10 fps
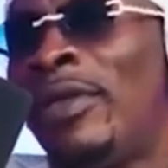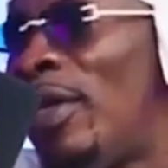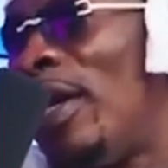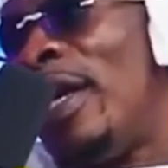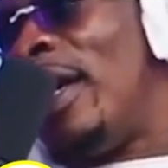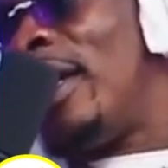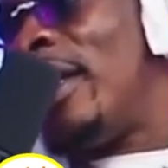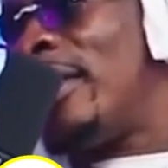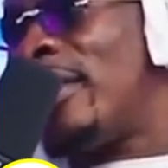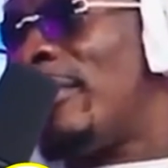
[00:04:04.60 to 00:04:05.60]
3
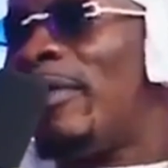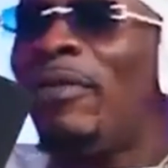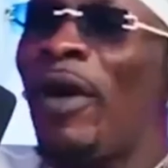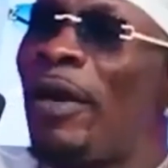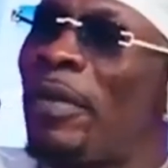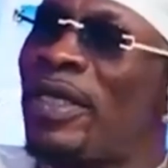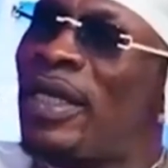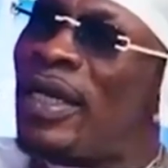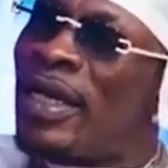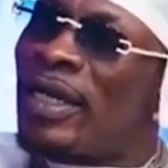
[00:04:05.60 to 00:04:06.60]
years before I met
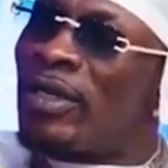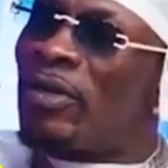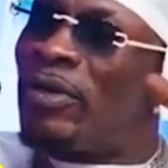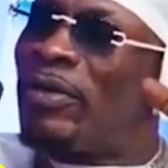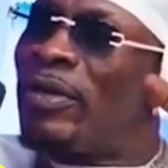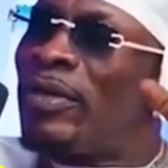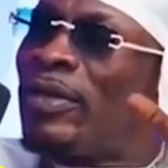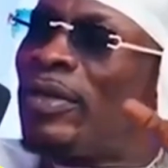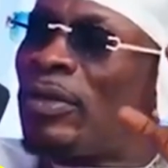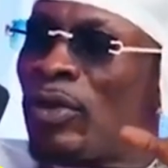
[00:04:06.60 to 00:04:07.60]
her, you know.
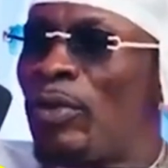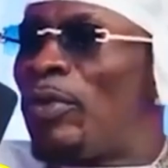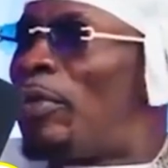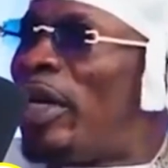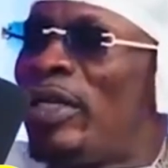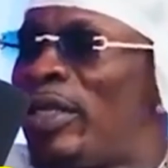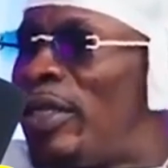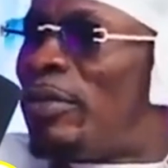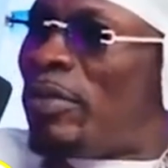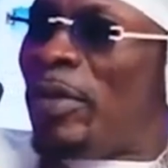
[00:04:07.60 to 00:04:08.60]
So when
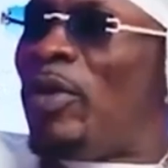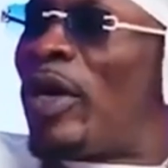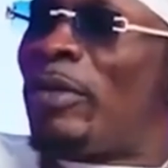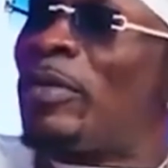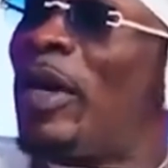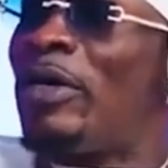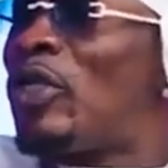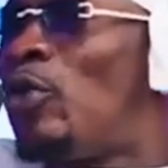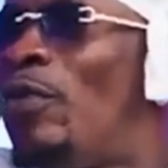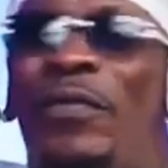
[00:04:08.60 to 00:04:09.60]
maybe you come to my house, she won't